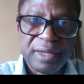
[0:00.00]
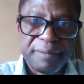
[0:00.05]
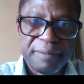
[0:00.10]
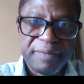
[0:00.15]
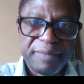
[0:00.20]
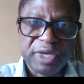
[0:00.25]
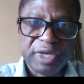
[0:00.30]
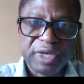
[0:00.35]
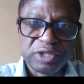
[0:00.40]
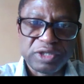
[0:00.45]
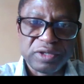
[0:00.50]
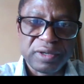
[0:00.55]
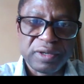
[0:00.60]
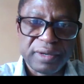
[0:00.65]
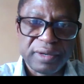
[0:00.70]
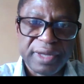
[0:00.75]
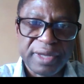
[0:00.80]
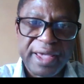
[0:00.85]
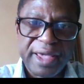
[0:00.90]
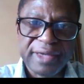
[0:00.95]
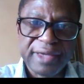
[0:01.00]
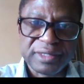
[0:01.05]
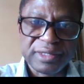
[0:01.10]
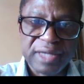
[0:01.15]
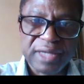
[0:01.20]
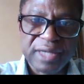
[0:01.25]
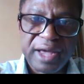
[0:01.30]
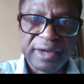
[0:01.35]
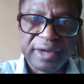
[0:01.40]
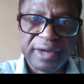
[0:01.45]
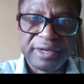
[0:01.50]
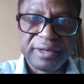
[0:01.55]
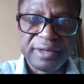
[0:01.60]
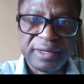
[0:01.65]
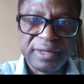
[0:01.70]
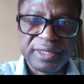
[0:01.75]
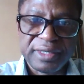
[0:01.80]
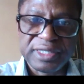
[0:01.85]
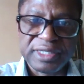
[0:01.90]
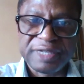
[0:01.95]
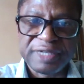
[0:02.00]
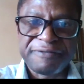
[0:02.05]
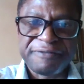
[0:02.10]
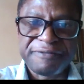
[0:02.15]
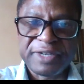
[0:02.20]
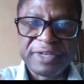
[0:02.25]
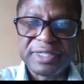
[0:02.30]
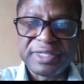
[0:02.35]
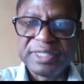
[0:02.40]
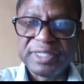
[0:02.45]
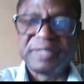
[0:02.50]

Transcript: make sure the hands are disinfected.